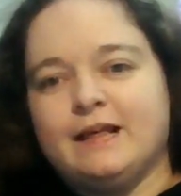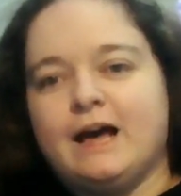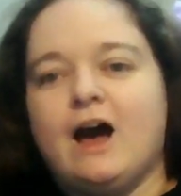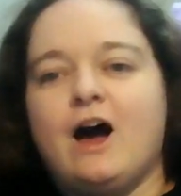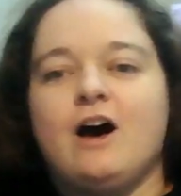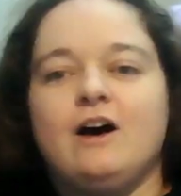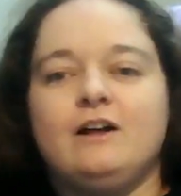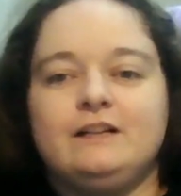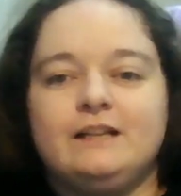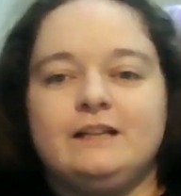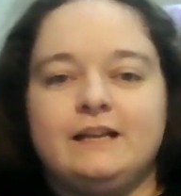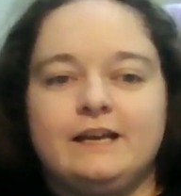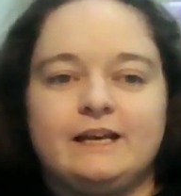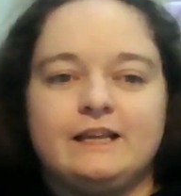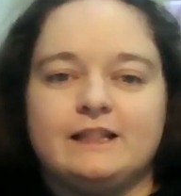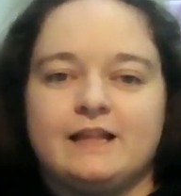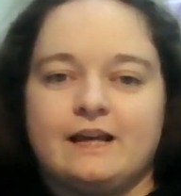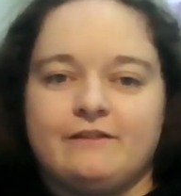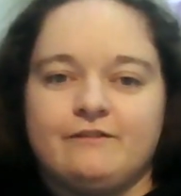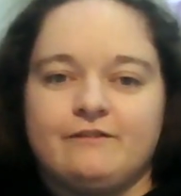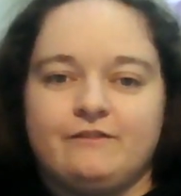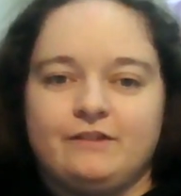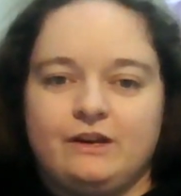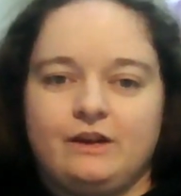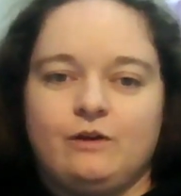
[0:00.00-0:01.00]
I'll link
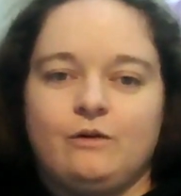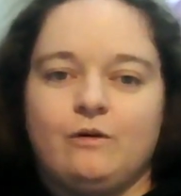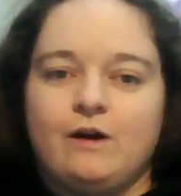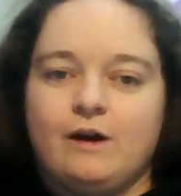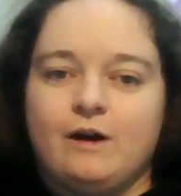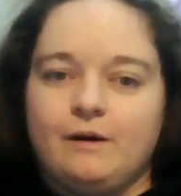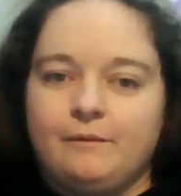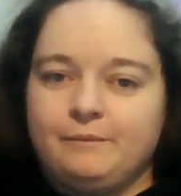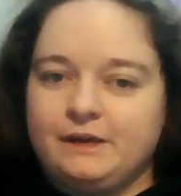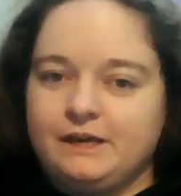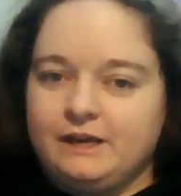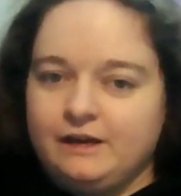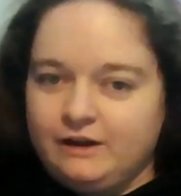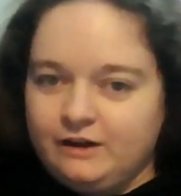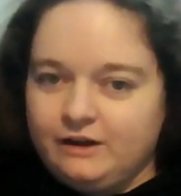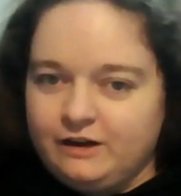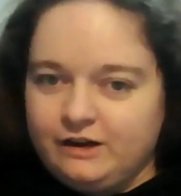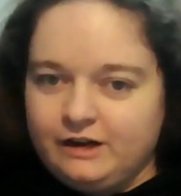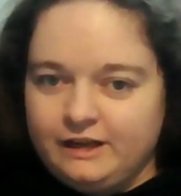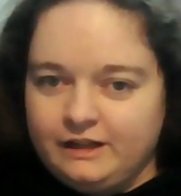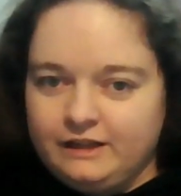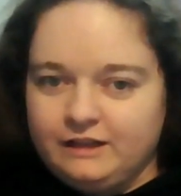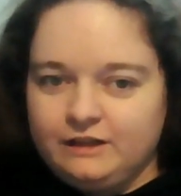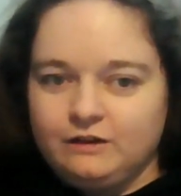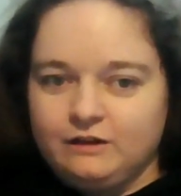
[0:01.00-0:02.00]
that video up here
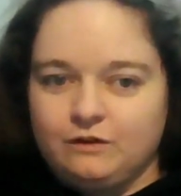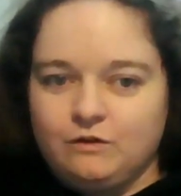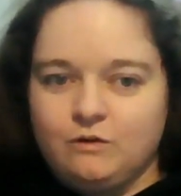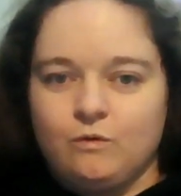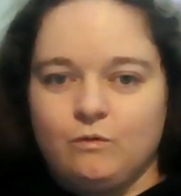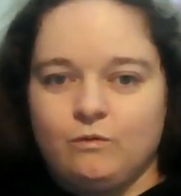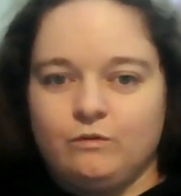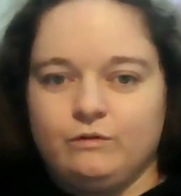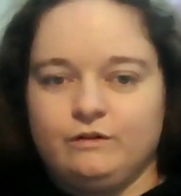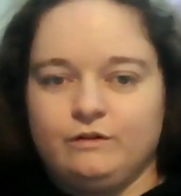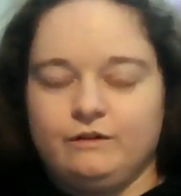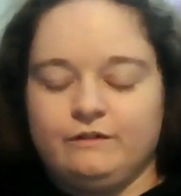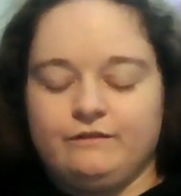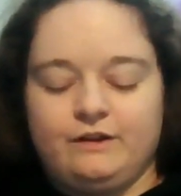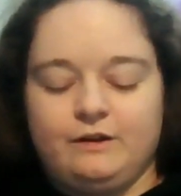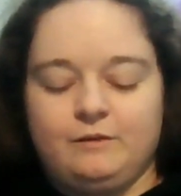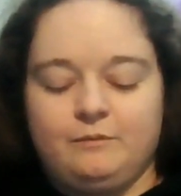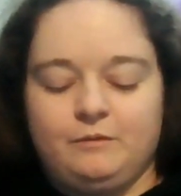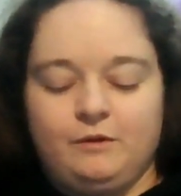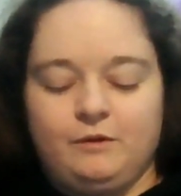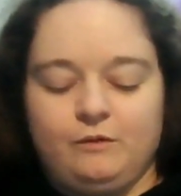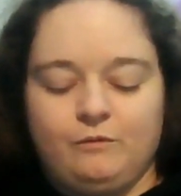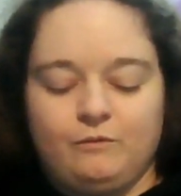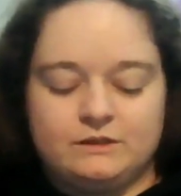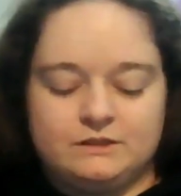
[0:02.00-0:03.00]
in the corner if
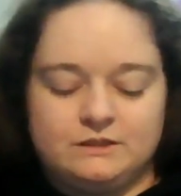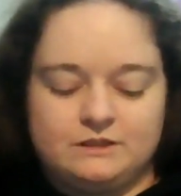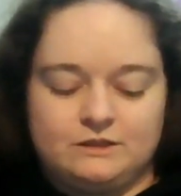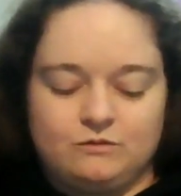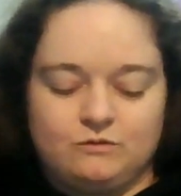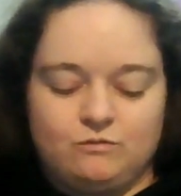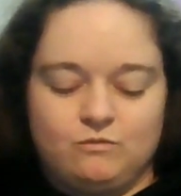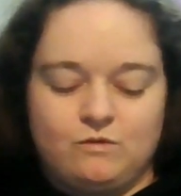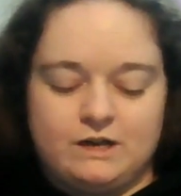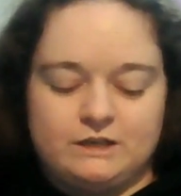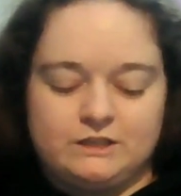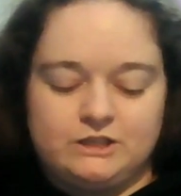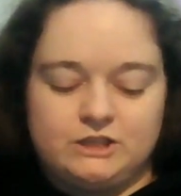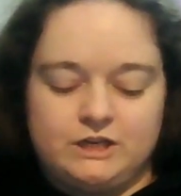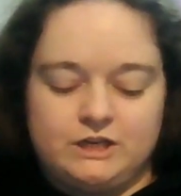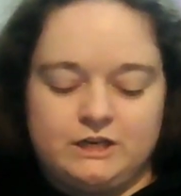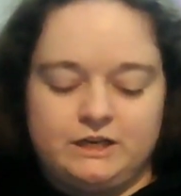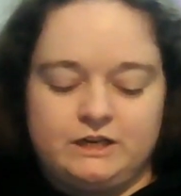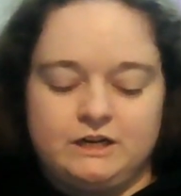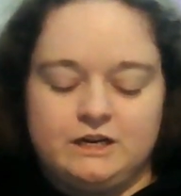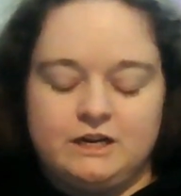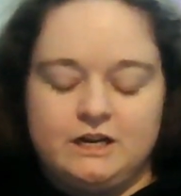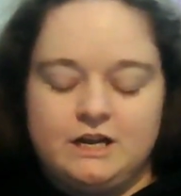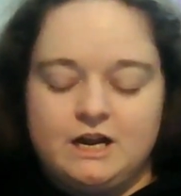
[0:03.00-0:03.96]
anybody wants to watch it.